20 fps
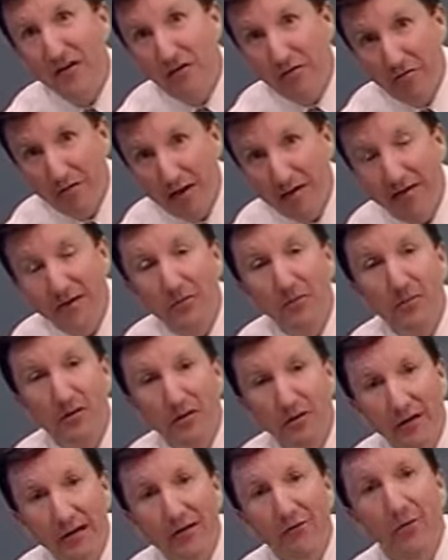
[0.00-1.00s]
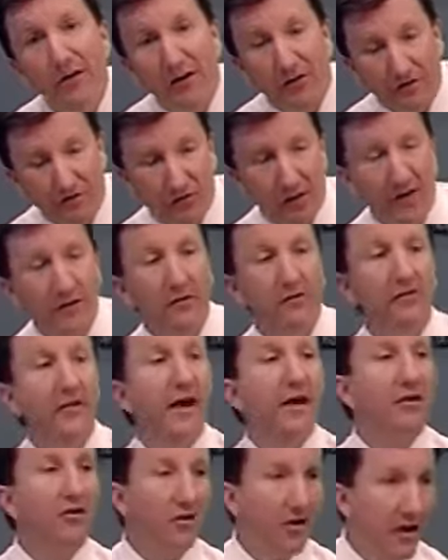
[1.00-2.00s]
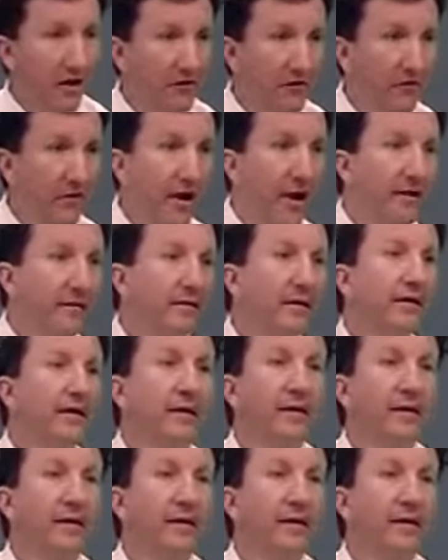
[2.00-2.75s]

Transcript: you've rented a building. Well, send us that contract.